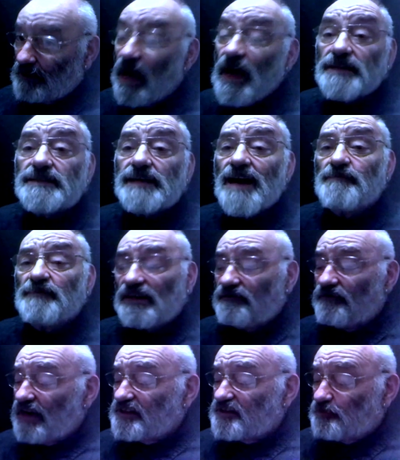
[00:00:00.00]
Sam
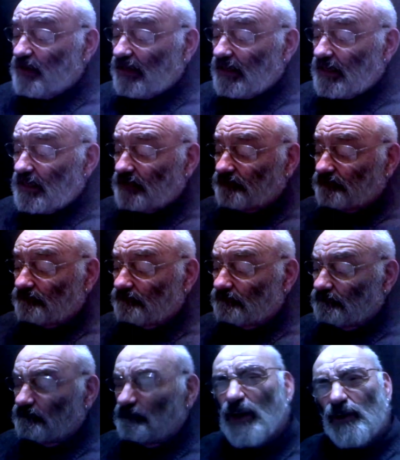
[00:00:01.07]
invites Billy in.
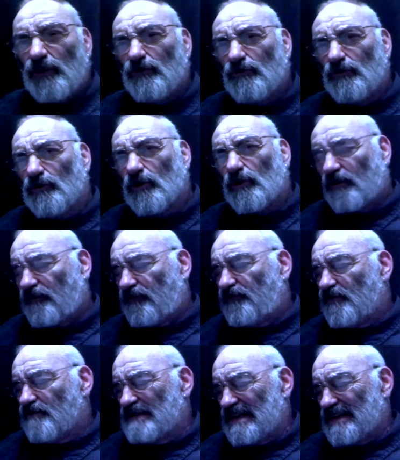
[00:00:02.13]
You look
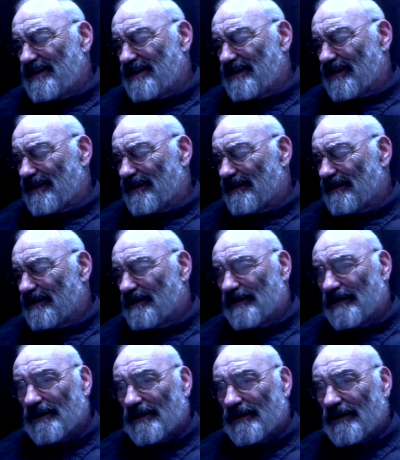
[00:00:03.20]
familiar.
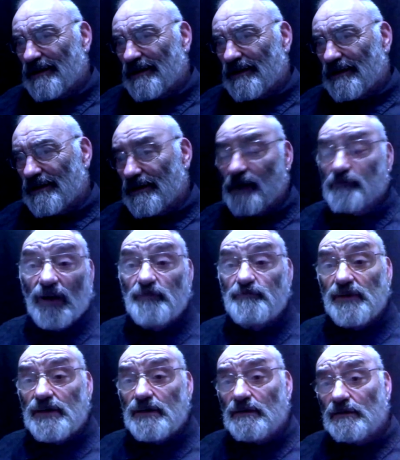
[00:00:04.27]
I might
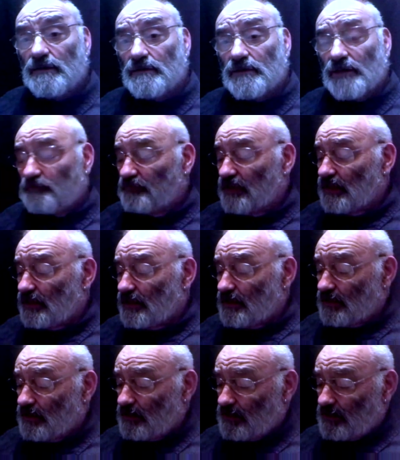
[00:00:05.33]
be, said Billy.
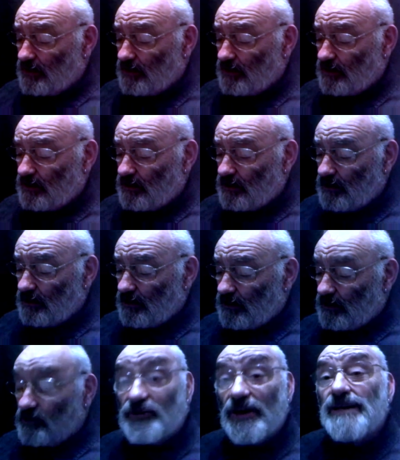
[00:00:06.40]

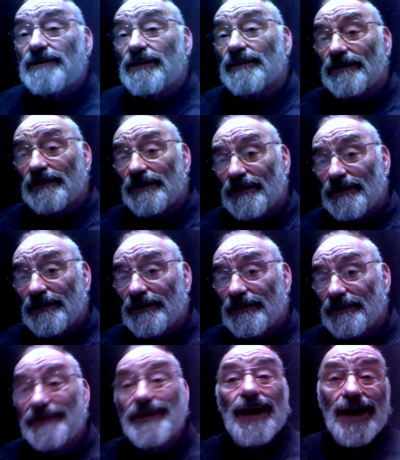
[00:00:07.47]
Drink?
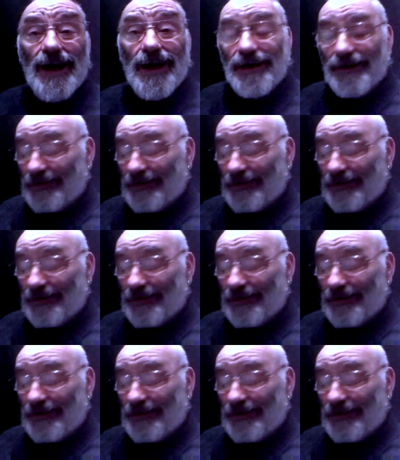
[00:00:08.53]
Ta.